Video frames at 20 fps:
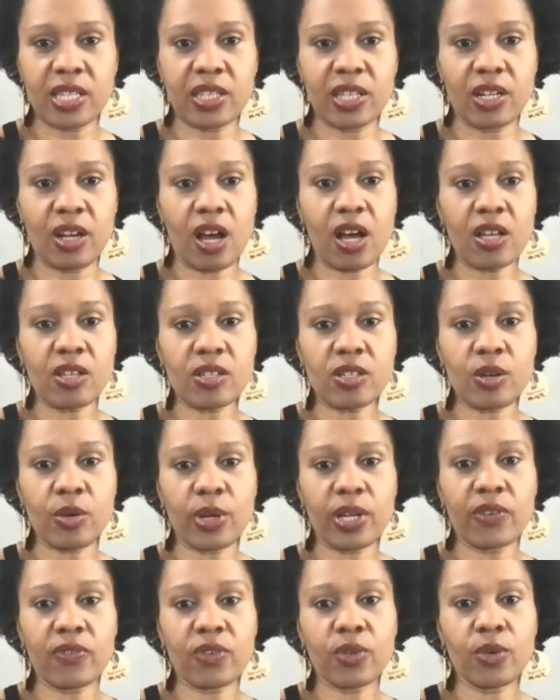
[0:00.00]
And then also,
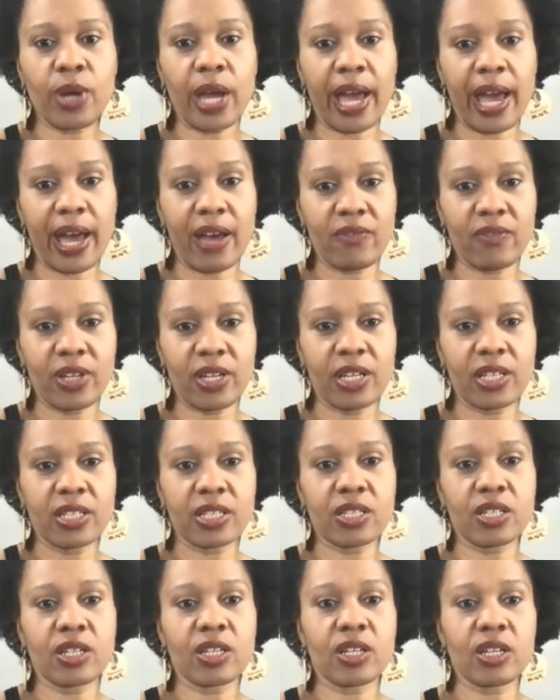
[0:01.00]
if you
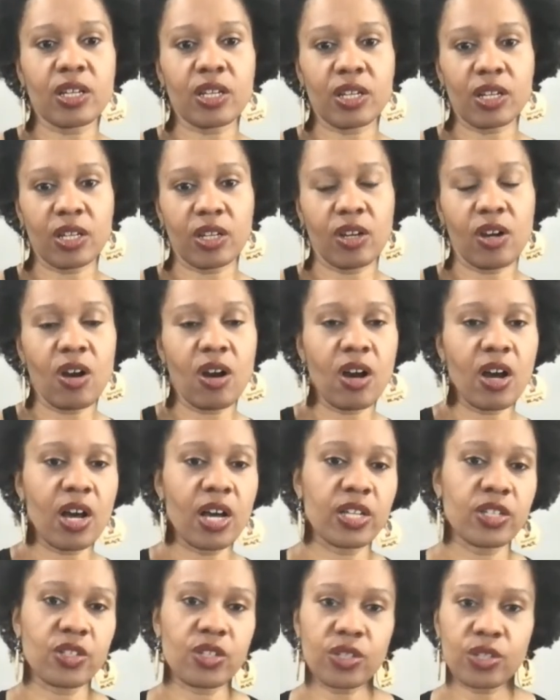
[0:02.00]
haven't
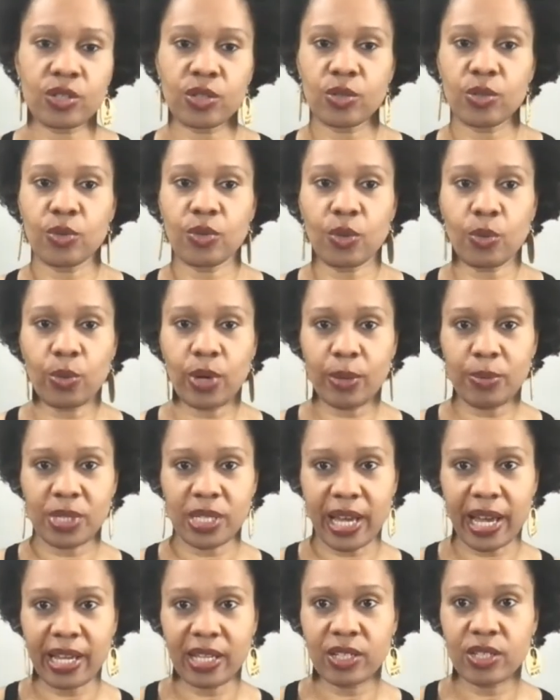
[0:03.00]
gone to the
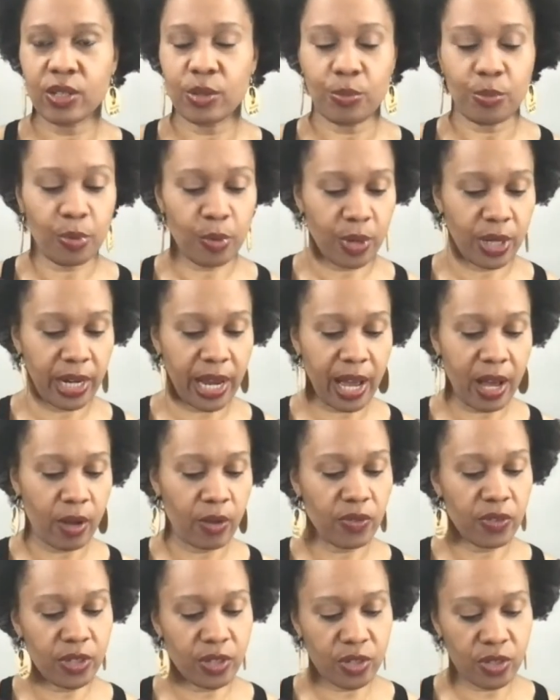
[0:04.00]
website to print
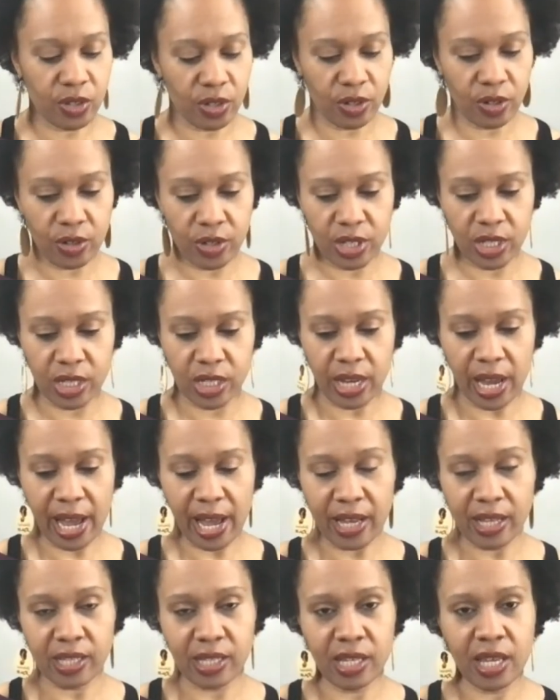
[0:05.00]
out the Sugar
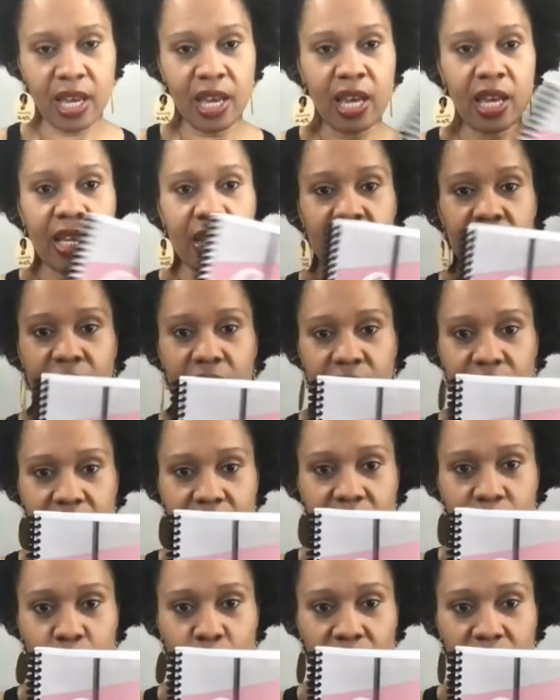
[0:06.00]
Detox
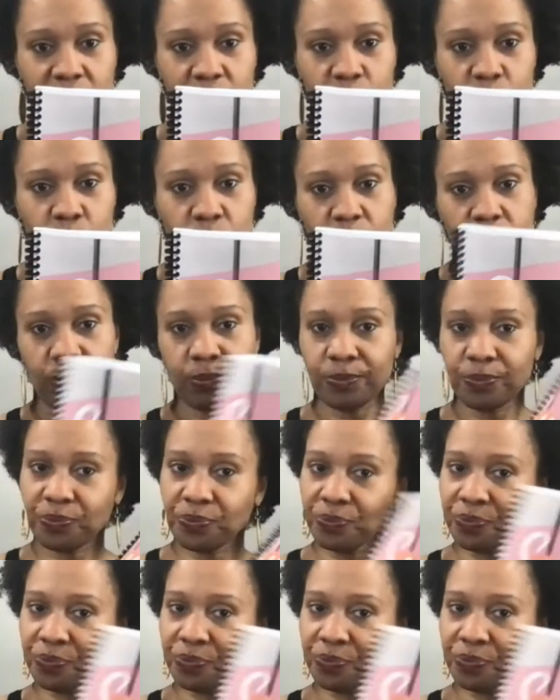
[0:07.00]
Success Manual,